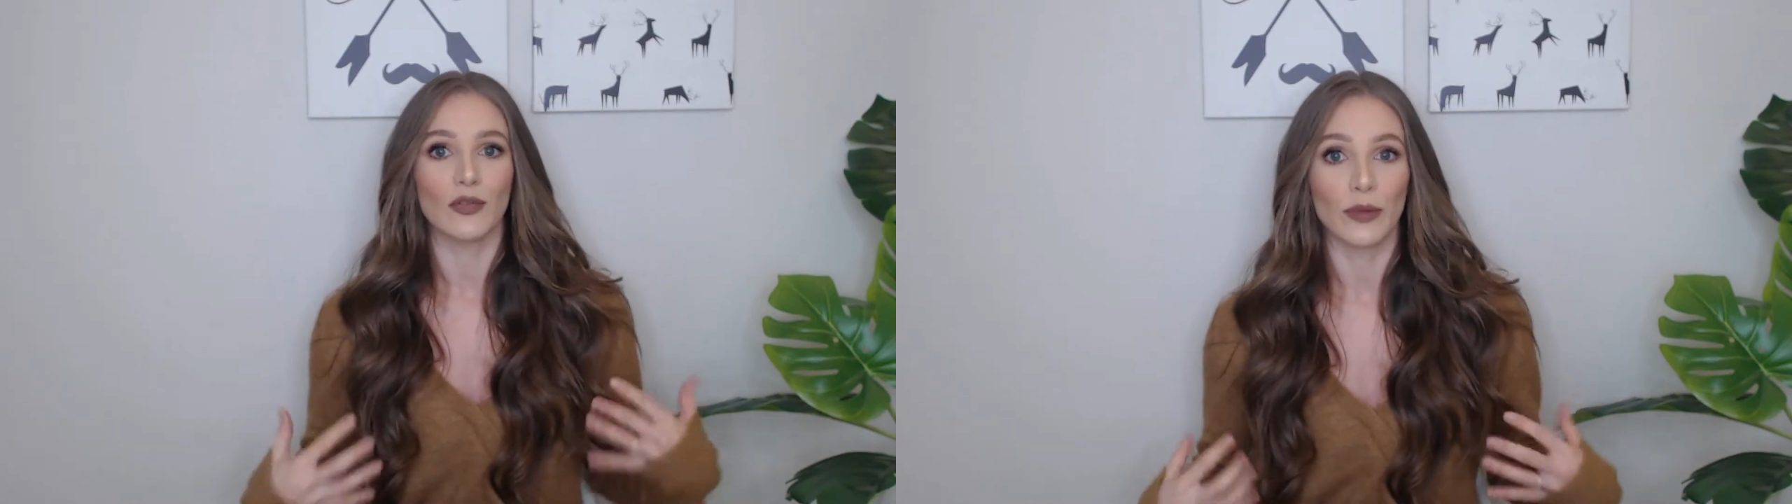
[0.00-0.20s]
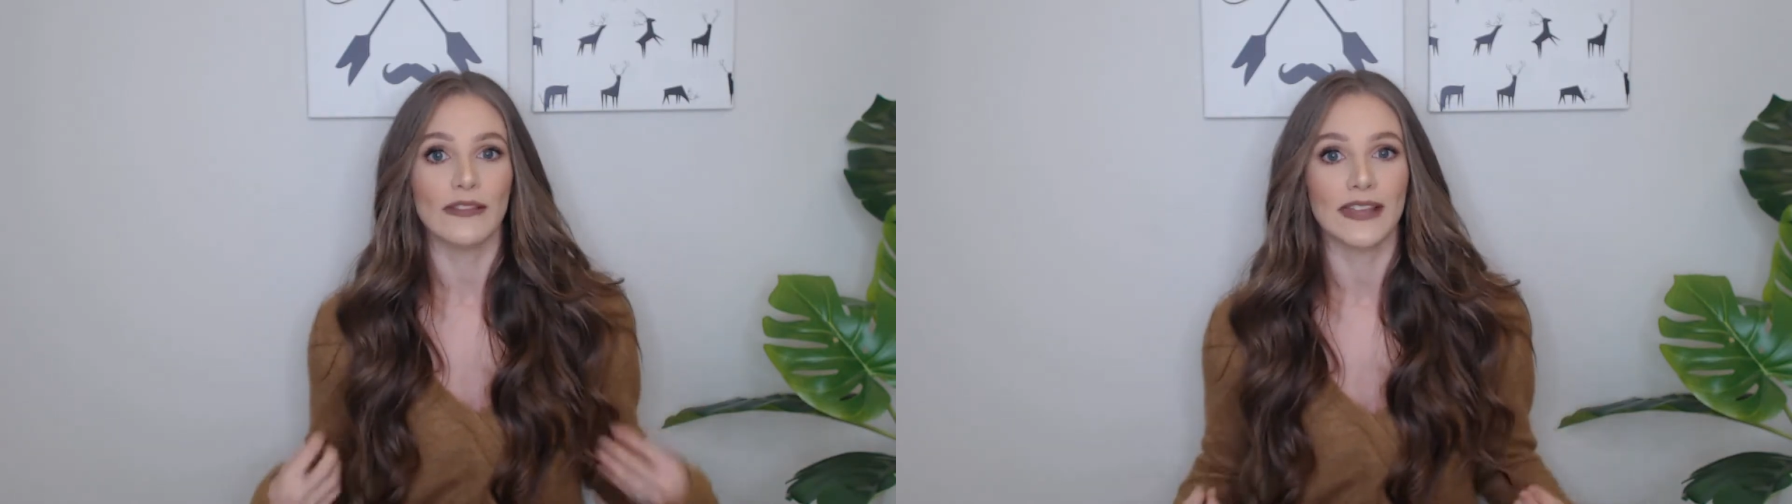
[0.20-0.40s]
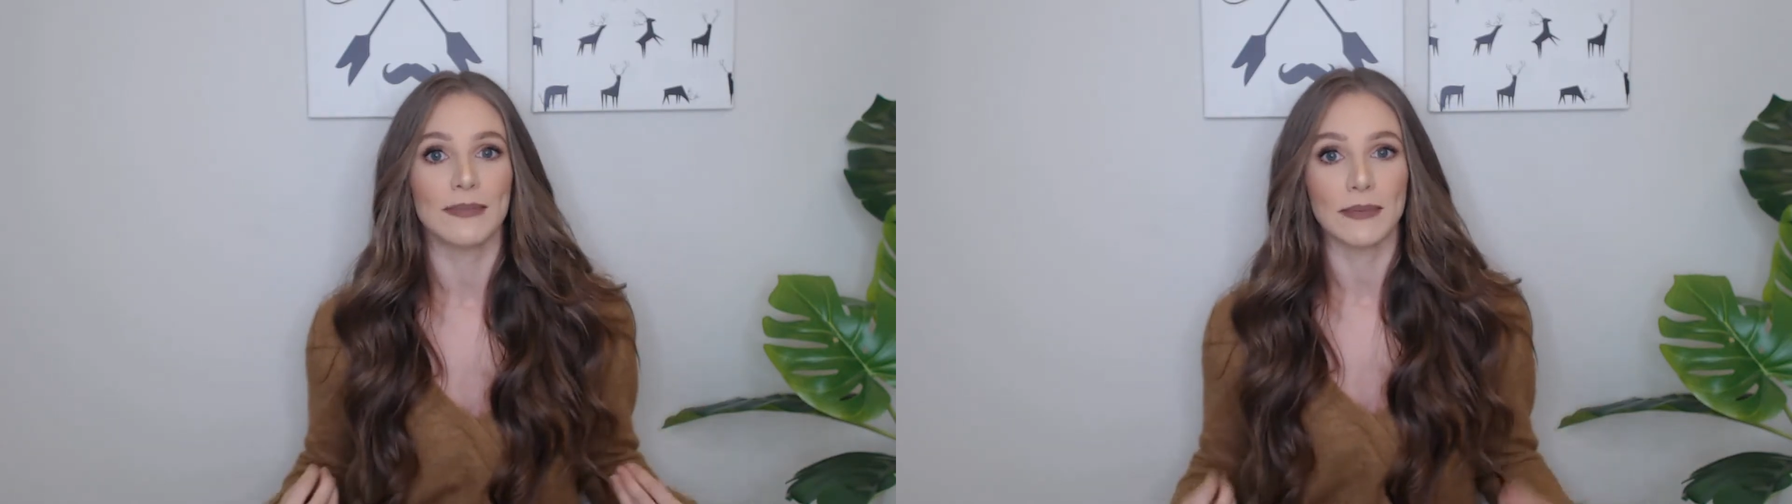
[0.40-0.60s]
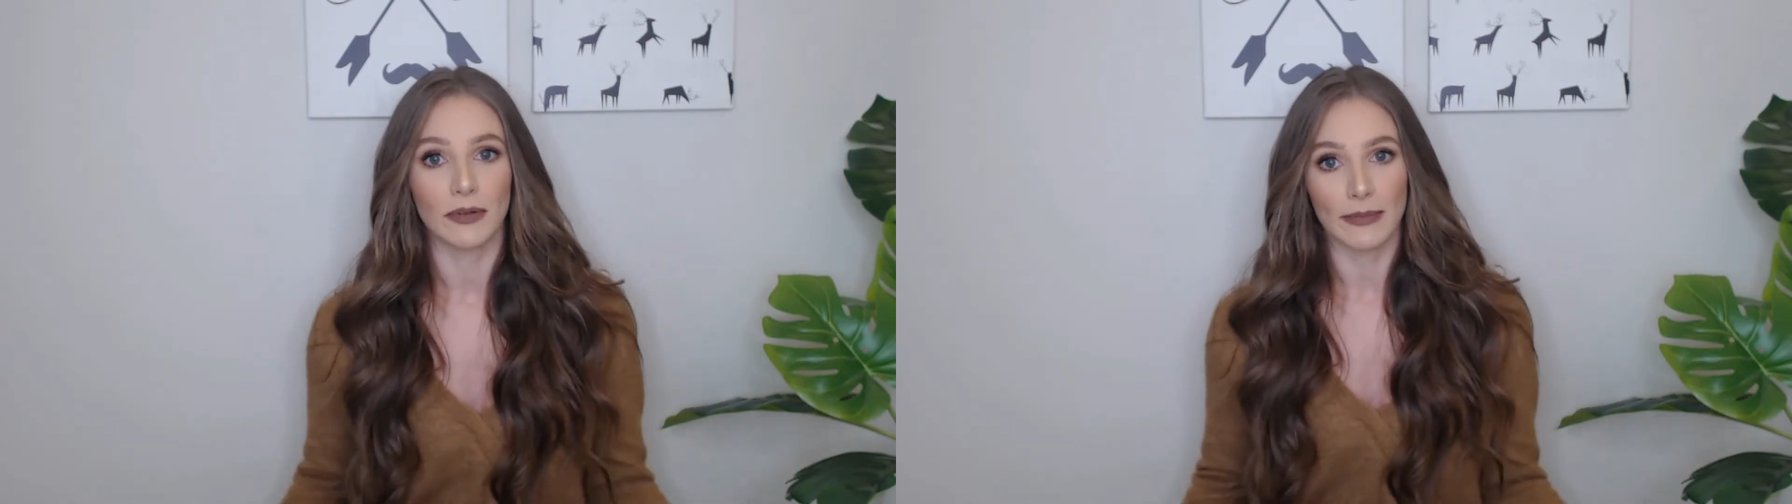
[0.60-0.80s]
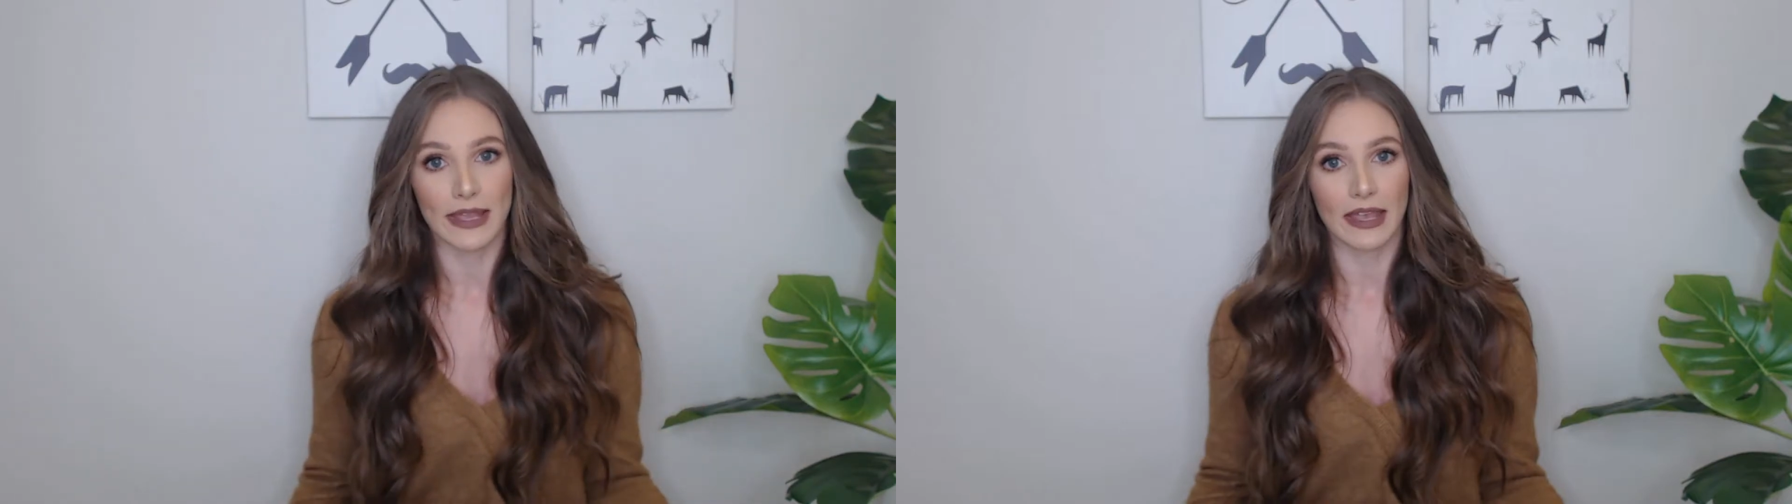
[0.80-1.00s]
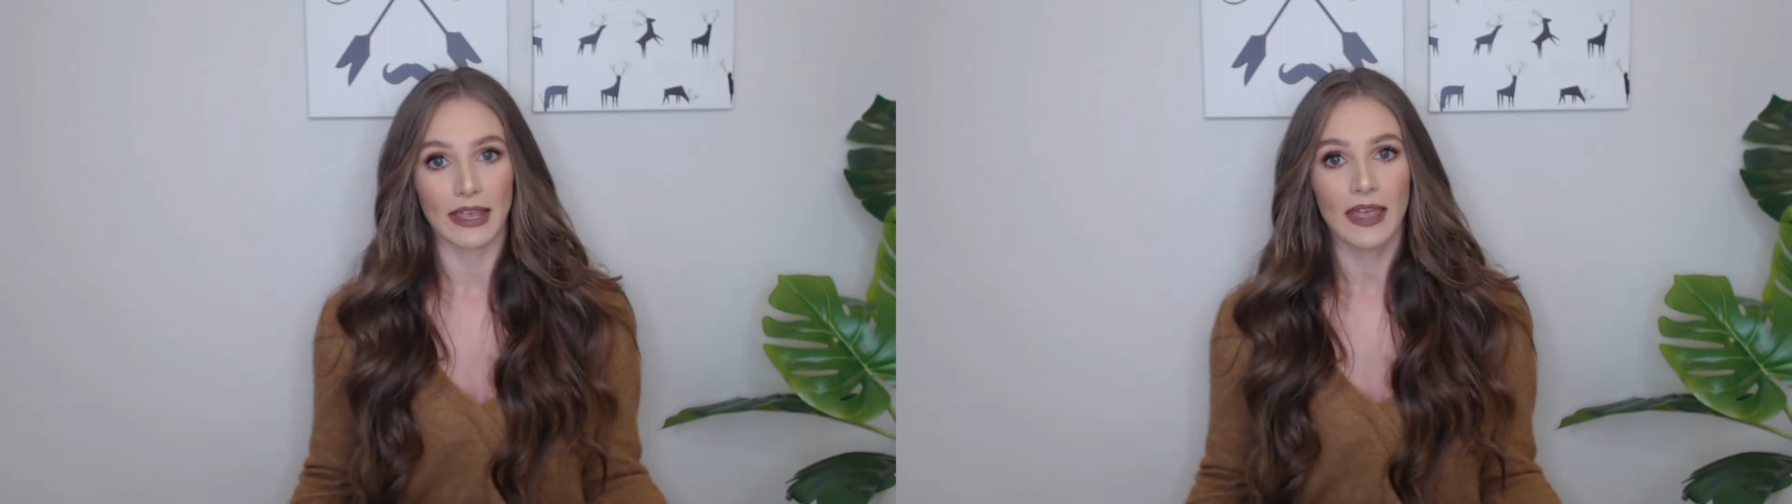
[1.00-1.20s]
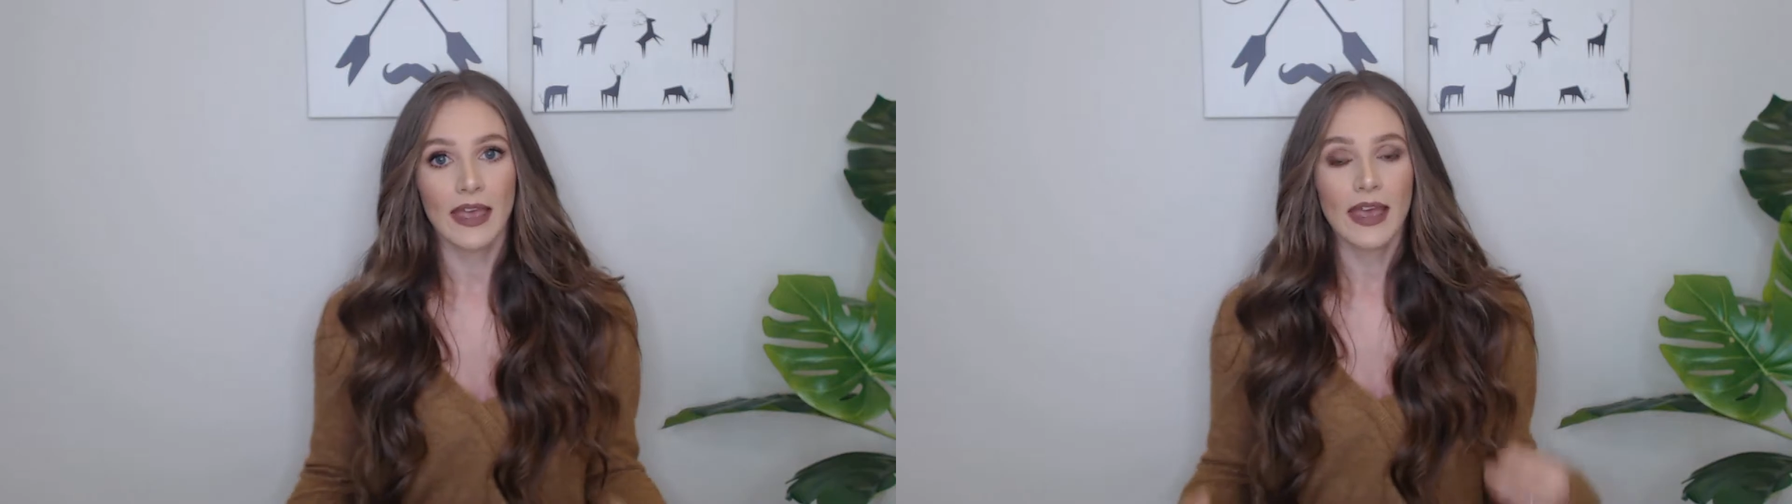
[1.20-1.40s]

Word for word: that we see people making.